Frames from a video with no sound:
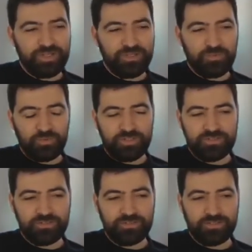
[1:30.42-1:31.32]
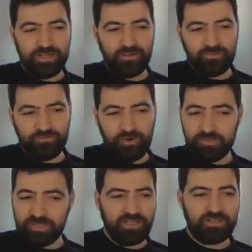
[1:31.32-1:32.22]
We, from
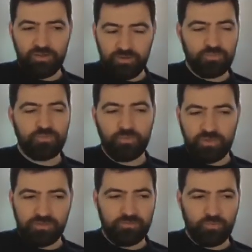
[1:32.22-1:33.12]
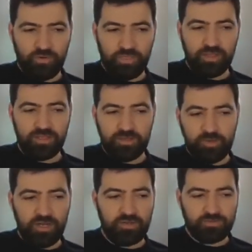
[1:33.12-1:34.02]
the get-go, were thinking
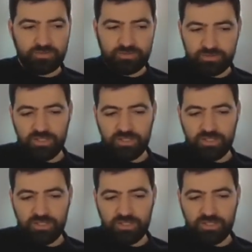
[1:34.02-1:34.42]
about,